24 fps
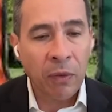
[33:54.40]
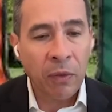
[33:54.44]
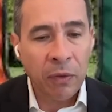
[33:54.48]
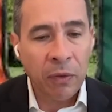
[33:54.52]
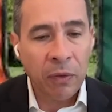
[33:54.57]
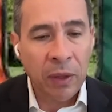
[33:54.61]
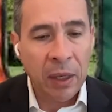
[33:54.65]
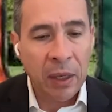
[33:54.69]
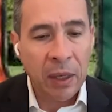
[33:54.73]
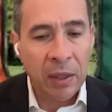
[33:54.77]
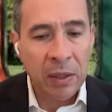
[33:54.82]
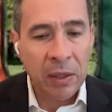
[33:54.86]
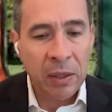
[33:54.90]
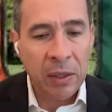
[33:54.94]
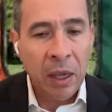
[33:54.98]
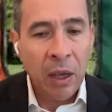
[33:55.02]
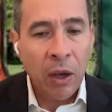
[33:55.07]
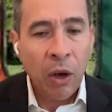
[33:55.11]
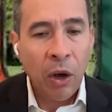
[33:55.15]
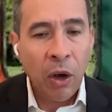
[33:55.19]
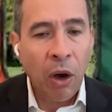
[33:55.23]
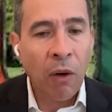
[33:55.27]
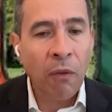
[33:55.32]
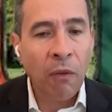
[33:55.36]
this
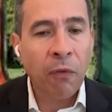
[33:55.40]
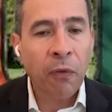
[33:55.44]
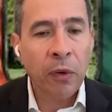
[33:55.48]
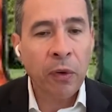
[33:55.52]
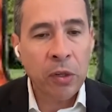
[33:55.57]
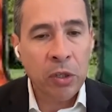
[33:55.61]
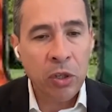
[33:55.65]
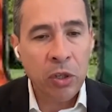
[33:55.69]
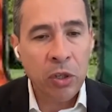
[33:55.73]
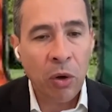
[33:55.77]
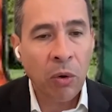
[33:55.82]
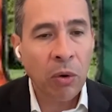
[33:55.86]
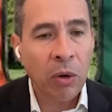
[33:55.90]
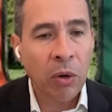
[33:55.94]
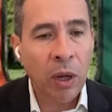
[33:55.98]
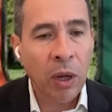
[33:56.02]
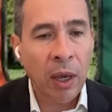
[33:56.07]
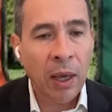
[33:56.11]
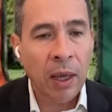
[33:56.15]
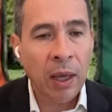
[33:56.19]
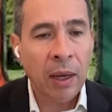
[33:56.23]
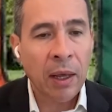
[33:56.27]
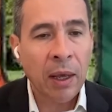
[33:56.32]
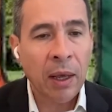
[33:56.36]
comfort zone
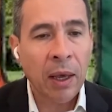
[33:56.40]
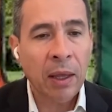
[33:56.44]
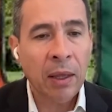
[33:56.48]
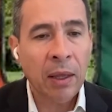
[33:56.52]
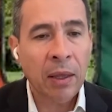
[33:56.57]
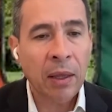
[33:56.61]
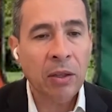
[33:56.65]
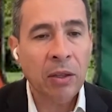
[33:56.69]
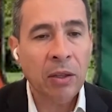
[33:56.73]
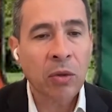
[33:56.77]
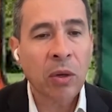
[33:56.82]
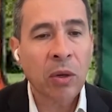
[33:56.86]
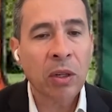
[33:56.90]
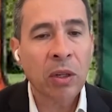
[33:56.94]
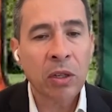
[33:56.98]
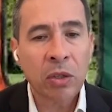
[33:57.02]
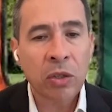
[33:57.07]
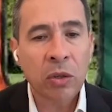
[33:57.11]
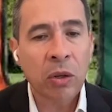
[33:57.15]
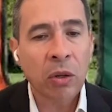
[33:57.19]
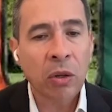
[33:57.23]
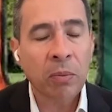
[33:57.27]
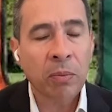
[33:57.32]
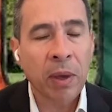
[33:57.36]
in the
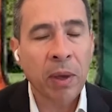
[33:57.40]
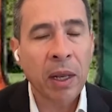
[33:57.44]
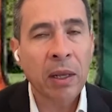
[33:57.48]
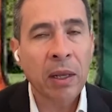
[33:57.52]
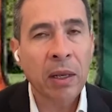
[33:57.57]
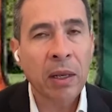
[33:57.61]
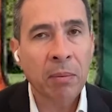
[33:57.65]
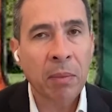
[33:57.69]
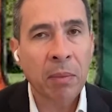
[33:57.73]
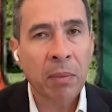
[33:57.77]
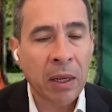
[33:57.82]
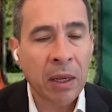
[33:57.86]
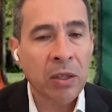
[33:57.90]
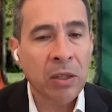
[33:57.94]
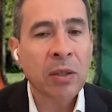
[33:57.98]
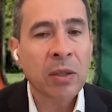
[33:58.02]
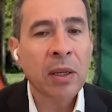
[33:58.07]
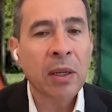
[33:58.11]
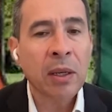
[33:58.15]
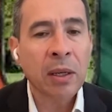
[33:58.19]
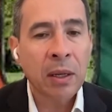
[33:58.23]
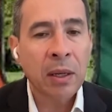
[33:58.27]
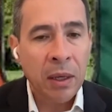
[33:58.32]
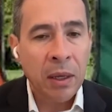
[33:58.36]
traditional
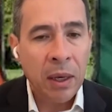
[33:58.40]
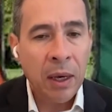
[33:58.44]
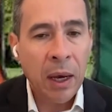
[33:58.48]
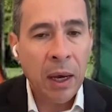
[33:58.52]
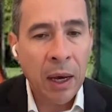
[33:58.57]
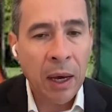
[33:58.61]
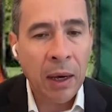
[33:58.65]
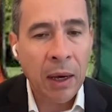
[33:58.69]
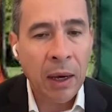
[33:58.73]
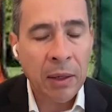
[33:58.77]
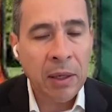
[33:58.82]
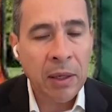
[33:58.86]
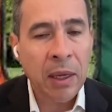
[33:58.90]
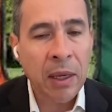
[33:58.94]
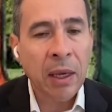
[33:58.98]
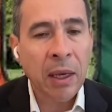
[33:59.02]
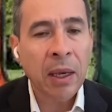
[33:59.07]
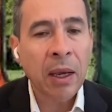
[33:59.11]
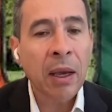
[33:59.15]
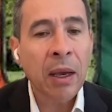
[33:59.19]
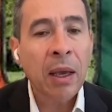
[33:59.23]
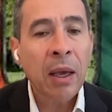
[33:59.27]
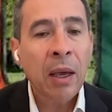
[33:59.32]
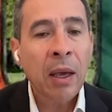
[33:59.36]
medicine, taking
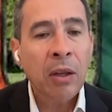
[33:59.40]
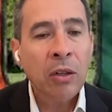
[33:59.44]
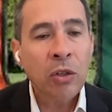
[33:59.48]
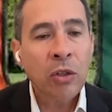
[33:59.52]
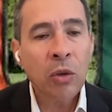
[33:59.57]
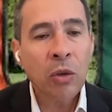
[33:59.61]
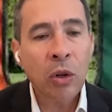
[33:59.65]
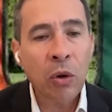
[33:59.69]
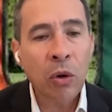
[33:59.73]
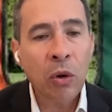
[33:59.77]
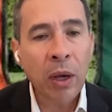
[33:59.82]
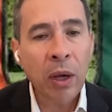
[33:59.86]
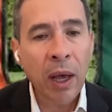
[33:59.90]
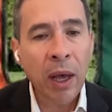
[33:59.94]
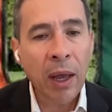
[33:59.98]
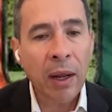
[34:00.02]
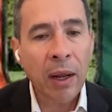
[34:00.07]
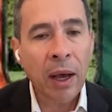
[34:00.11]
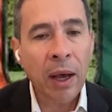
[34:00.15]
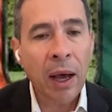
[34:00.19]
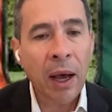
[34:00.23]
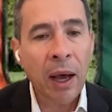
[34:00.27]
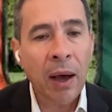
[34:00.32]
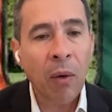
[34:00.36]
it to look at
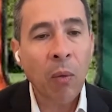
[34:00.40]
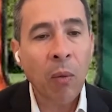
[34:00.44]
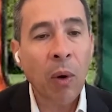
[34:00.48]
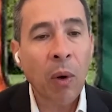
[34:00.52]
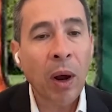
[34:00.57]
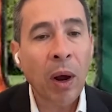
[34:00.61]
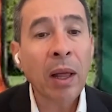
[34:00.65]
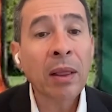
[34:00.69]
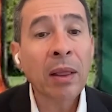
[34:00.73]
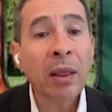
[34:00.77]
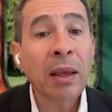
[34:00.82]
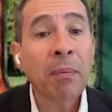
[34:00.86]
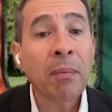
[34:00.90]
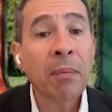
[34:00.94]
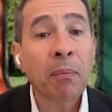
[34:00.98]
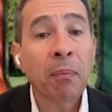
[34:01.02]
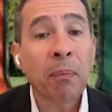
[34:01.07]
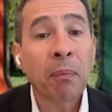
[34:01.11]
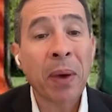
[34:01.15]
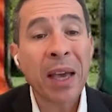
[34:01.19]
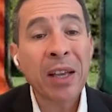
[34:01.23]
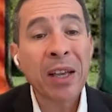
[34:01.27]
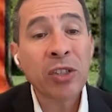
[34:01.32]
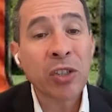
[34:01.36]
what are the
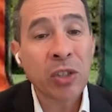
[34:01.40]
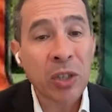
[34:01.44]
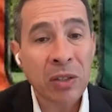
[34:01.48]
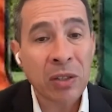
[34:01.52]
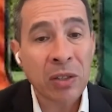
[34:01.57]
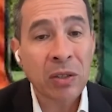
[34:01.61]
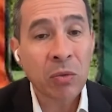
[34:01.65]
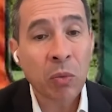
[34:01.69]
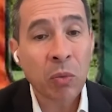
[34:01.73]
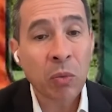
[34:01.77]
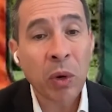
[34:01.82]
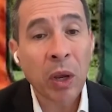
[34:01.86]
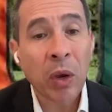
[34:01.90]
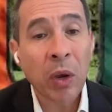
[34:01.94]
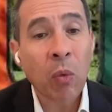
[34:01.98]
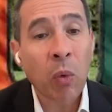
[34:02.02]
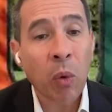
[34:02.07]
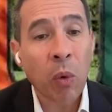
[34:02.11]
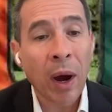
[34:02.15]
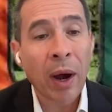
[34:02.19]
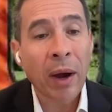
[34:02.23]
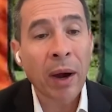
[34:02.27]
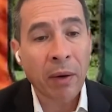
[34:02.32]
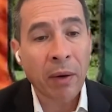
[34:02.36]
patients
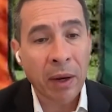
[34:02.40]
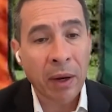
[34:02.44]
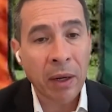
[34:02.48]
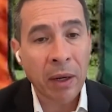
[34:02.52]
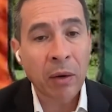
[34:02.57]
requiring